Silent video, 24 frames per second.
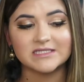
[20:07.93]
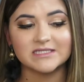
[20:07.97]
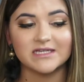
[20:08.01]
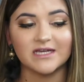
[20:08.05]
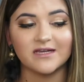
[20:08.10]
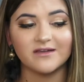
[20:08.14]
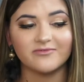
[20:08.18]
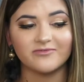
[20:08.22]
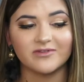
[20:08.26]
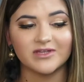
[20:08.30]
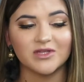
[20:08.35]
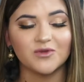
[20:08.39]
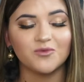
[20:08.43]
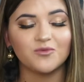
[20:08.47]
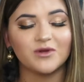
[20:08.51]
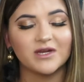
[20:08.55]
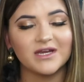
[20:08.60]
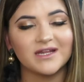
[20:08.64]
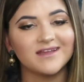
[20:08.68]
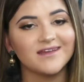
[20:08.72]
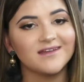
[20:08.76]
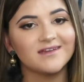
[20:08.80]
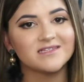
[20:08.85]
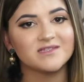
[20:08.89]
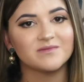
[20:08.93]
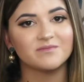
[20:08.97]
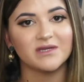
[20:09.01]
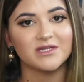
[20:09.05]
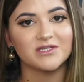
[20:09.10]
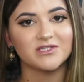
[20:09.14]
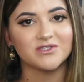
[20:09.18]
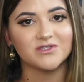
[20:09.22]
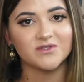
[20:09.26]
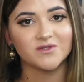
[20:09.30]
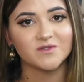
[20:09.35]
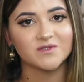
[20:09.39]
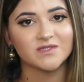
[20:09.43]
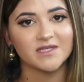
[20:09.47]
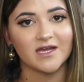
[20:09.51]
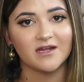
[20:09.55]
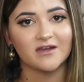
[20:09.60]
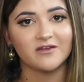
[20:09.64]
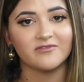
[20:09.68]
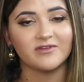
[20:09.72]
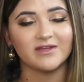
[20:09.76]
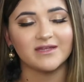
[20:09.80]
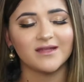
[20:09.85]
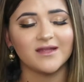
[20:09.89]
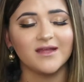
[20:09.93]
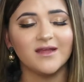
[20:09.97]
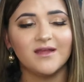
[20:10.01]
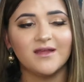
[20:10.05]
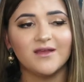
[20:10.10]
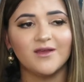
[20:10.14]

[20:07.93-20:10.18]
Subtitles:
stuff and you want to get as much use out of it.